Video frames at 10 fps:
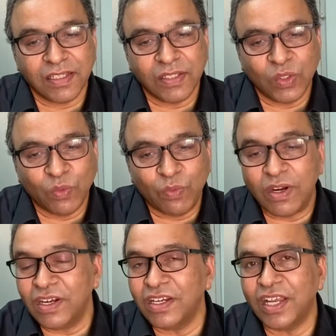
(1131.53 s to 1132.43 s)
The
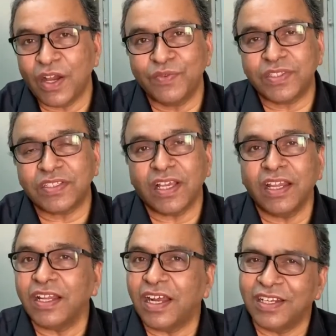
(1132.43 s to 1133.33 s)
world loves
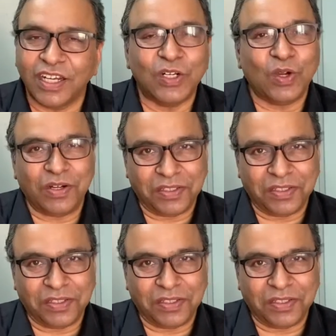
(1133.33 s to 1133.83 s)
an underdog.